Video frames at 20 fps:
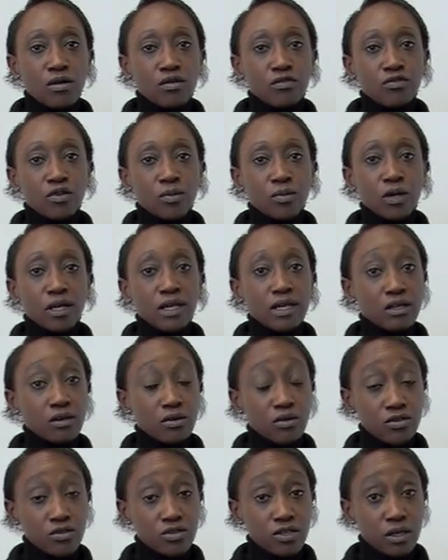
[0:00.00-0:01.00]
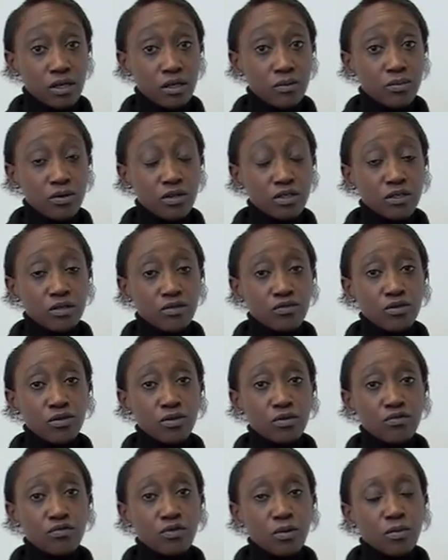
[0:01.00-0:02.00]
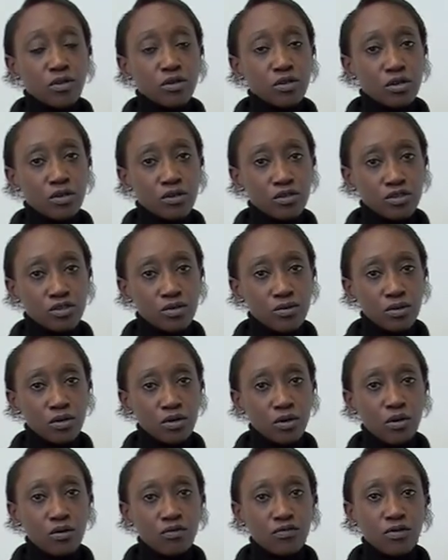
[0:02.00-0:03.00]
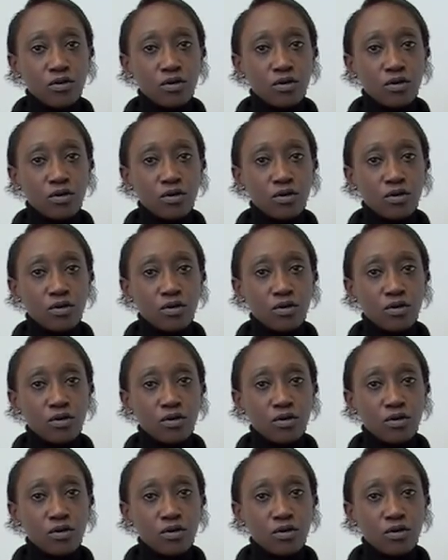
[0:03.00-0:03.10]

from an ecological point of view, from a cultural or